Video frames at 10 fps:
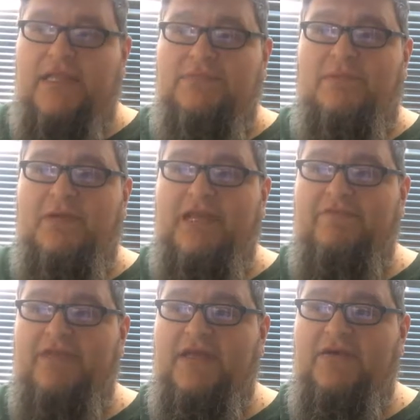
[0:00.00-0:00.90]
That's my Monday
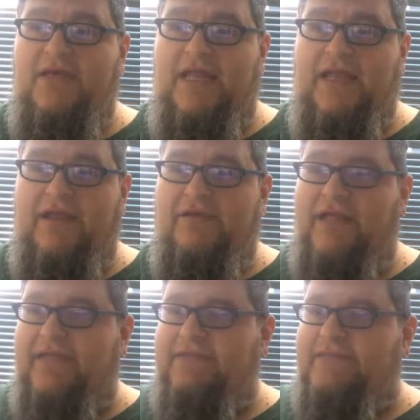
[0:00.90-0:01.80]
video, and here it
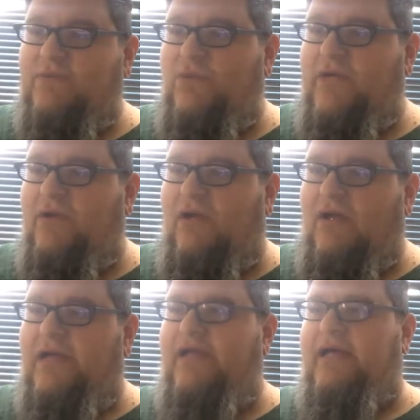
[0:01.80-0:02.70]
is. We are
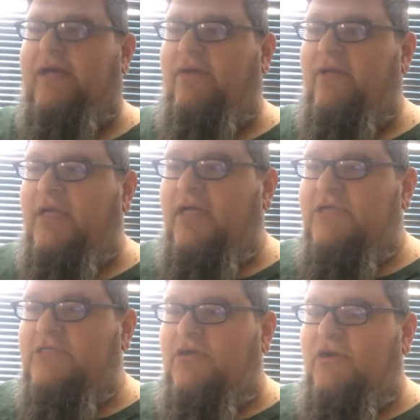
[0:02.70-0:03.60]
on it now.
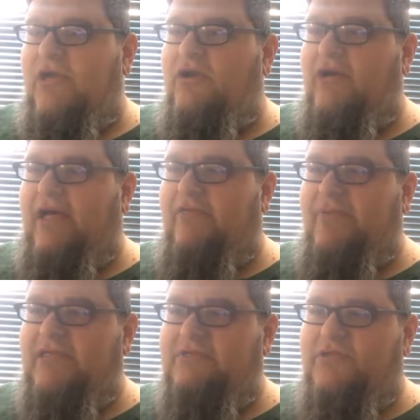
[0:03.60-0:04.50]
So I don't know how
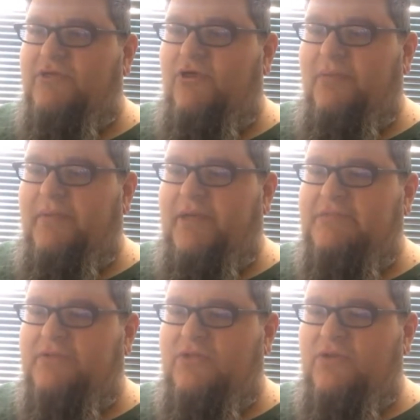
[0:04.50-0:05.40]
everybody's been doing. I hope
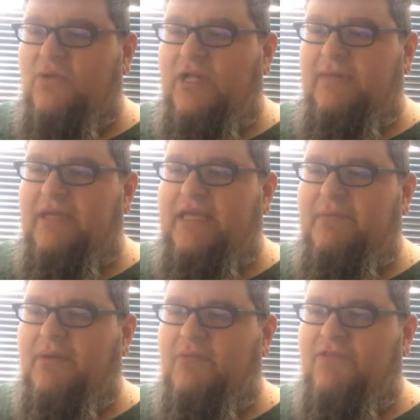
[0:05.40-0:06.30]
everybody's been doing well. I've been
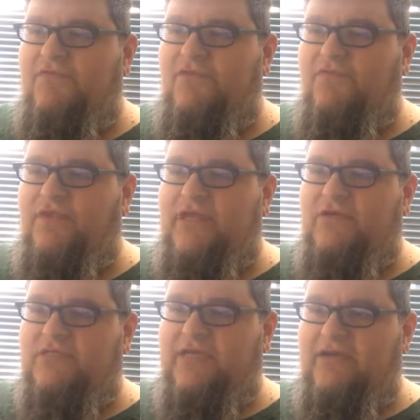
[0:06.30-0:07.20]
keeping up with a few
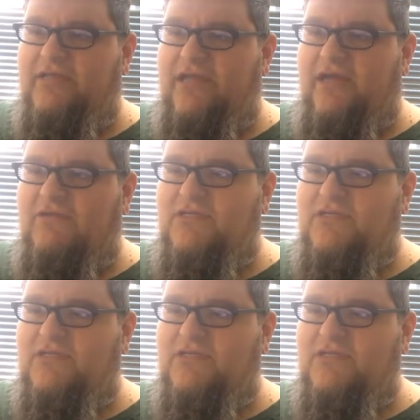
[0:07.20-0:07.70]
videos here and there.